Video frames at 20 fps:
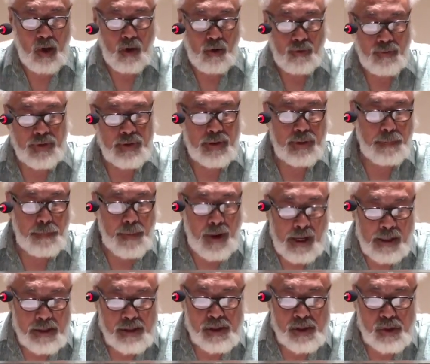Over the
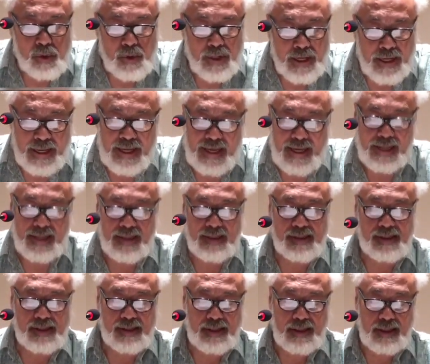past two
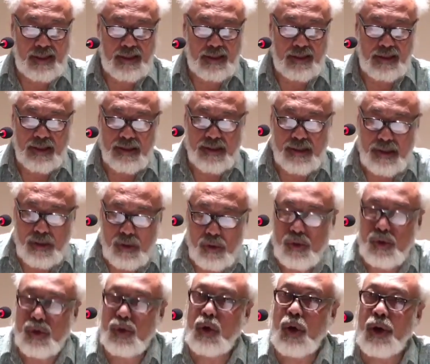decades, this
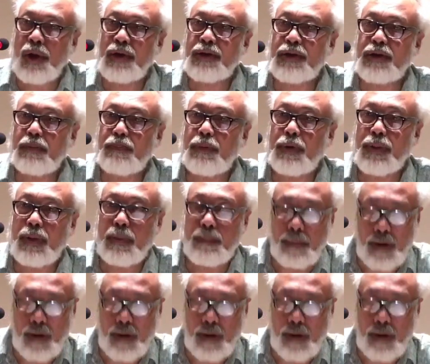new scholarship on the